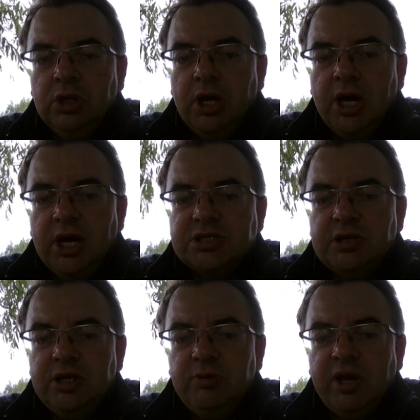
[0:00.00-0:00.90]
And so
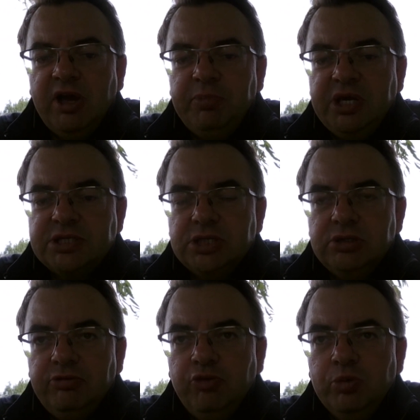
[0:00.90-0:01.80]
here we have Peter,
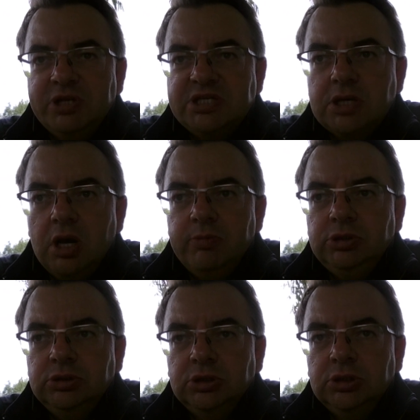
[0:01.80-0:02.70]
formerly Simon,
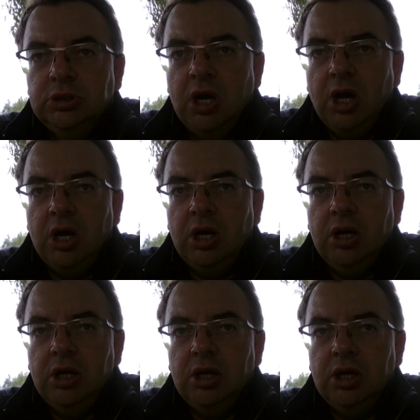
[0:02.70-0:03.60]

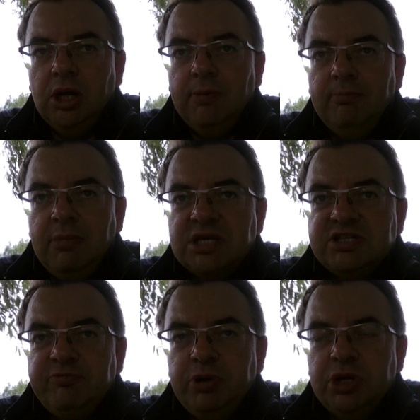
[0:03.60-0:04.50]
uh, a
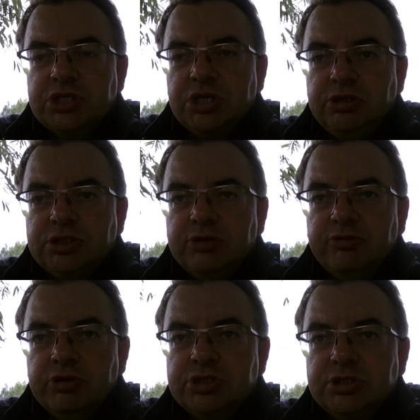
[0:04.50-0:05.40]
massive persecutor of
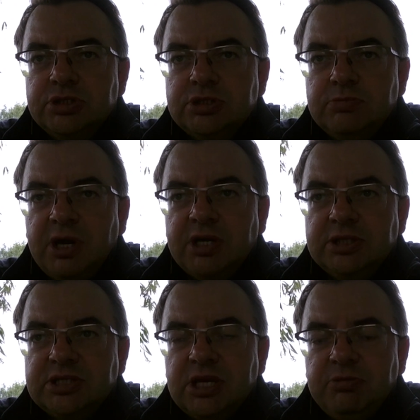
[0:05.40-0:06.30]
Christians back in the
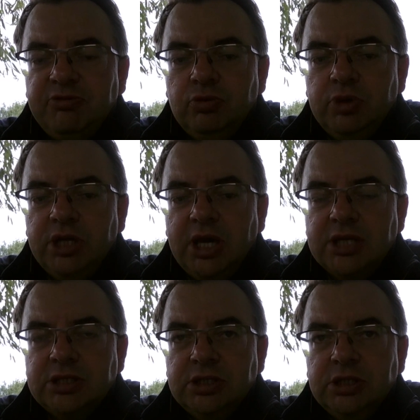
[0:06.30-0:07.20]
day before he
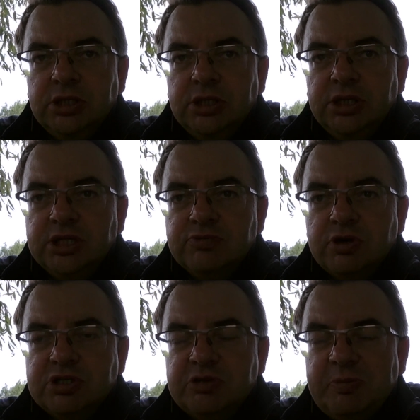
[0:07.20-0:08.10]
had his
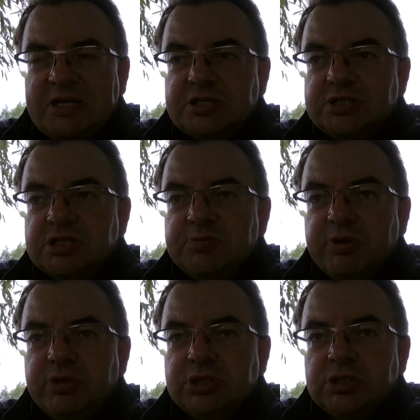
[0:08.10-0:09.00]
road to Damascus
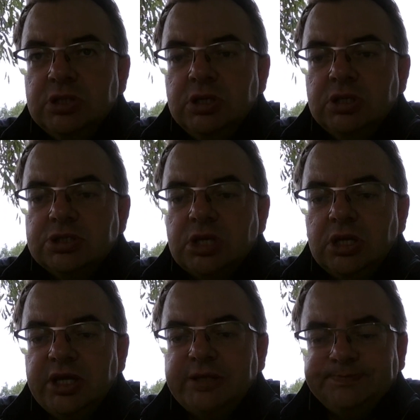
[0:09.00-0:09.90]
experience,
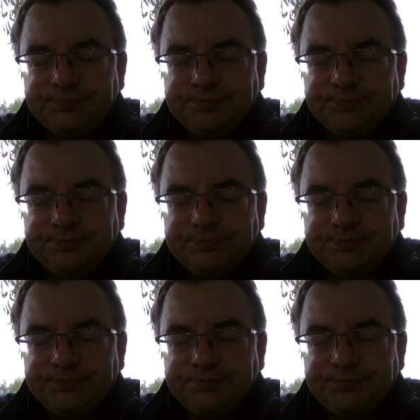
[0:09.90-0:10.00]
suddenly